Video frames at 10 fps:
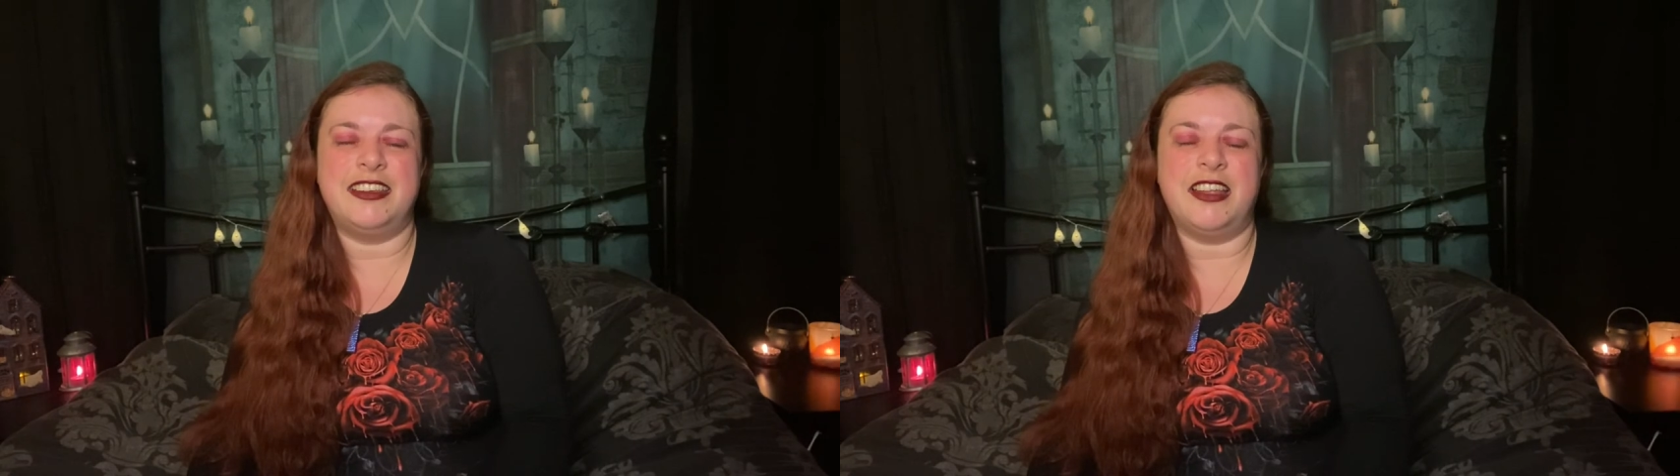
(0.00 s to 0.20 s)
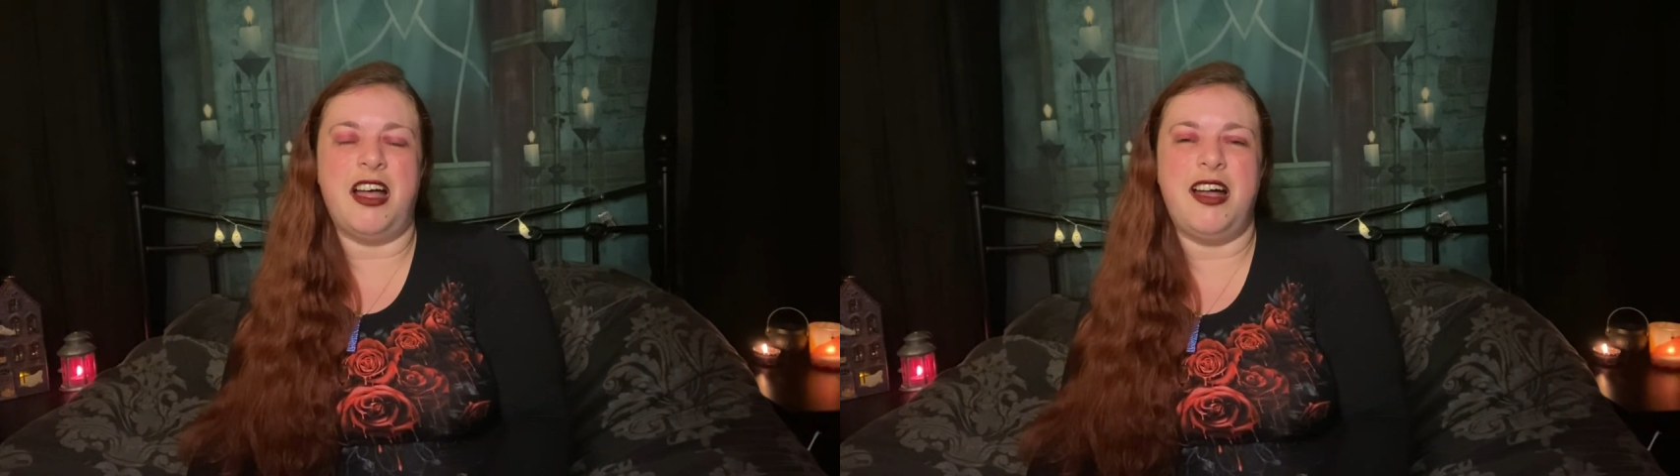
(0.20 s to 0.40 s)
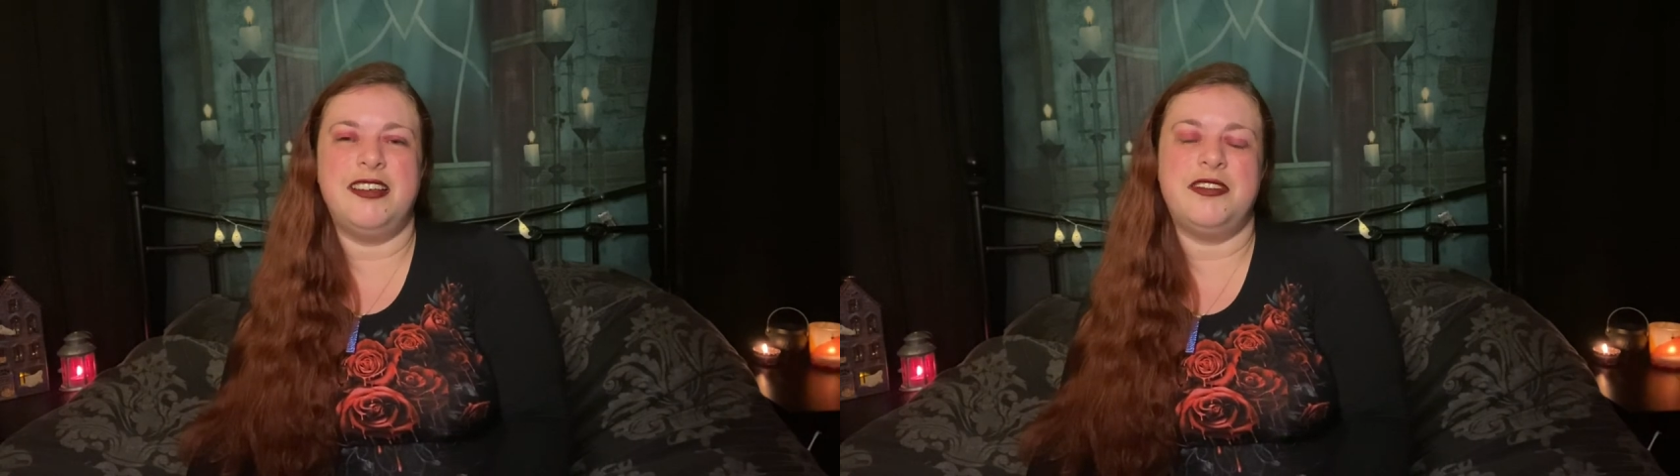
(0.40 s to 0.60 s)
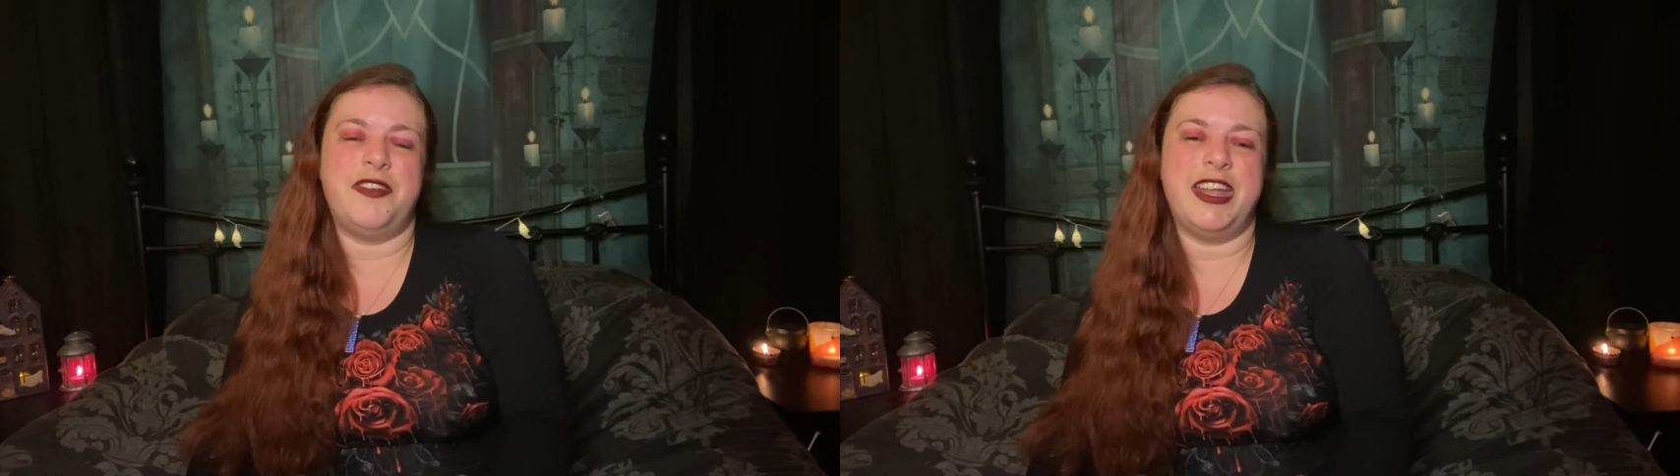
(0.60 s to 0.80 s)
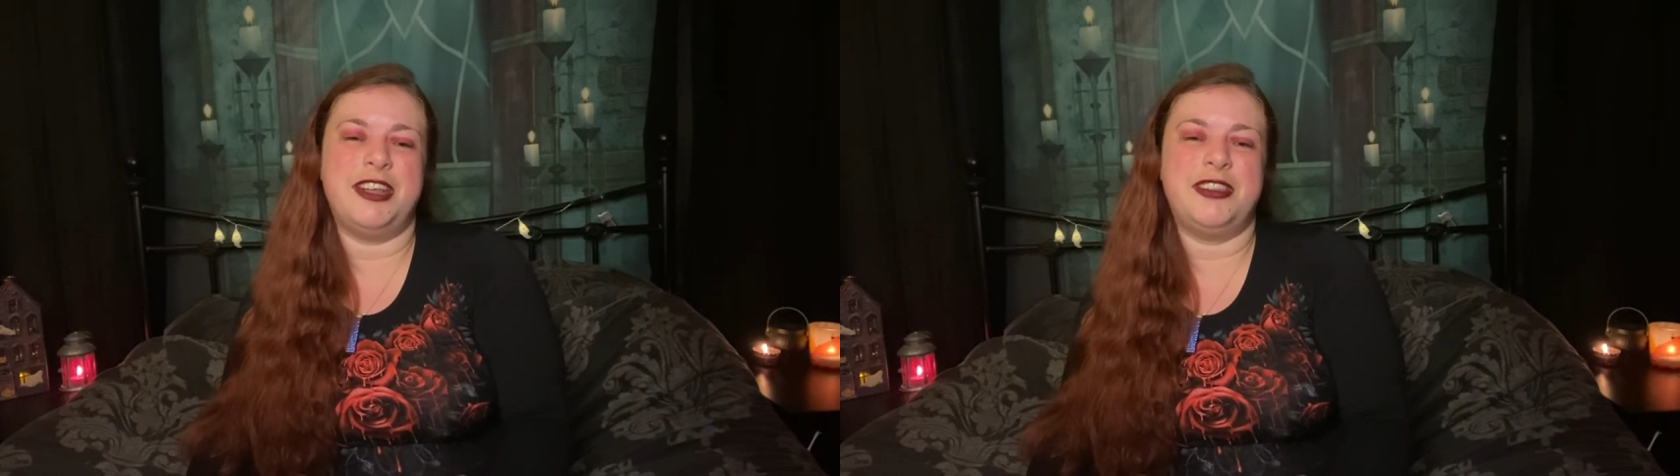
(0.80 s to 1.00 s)
the heart of
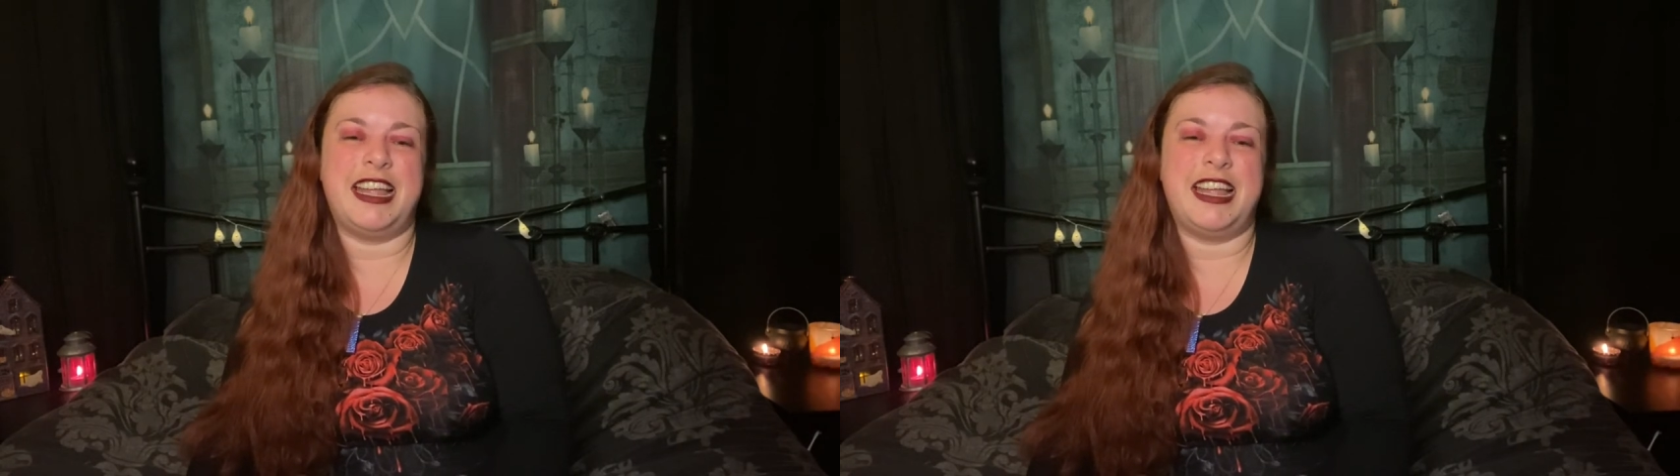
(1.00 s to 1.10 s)
it,